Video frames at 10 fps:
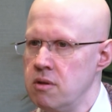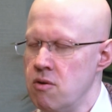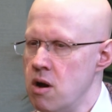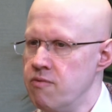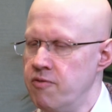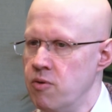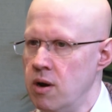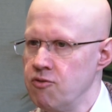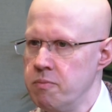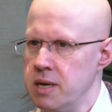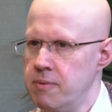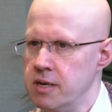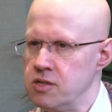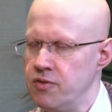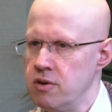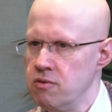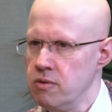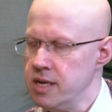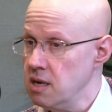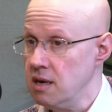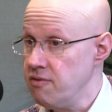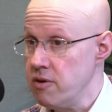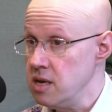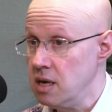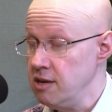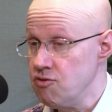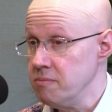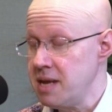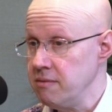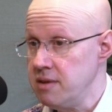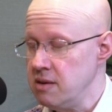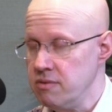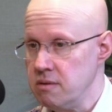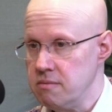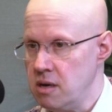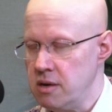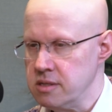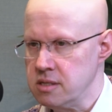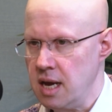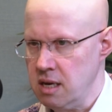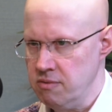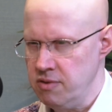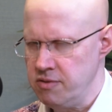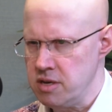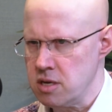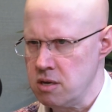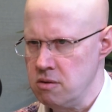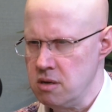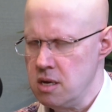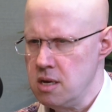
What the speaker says: There were over 400 people at his funeral. He died very young. He dropped down dead of a heart attack at 52.